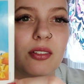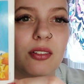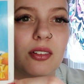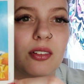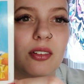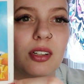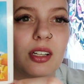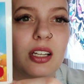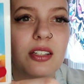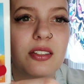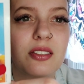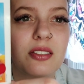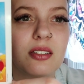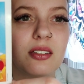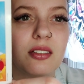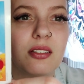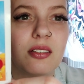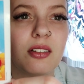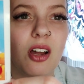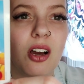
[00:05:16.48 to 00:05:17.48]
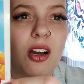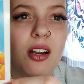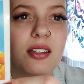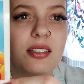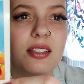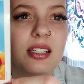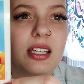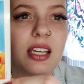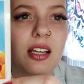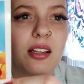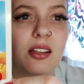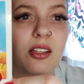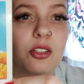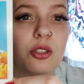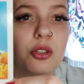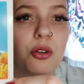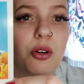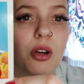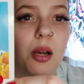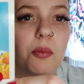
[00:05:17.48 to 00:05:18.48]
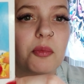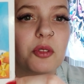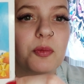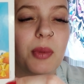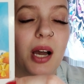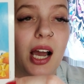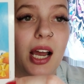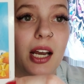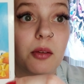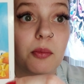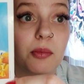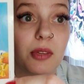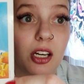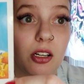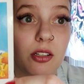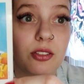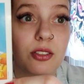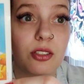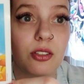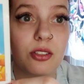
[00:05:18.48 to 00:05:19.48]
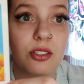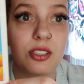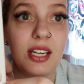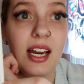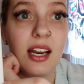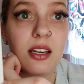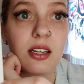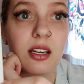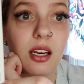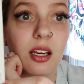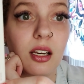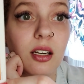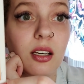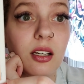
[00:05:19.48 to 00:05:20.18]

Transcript: he's not seeing the two cups behind him that are still standing.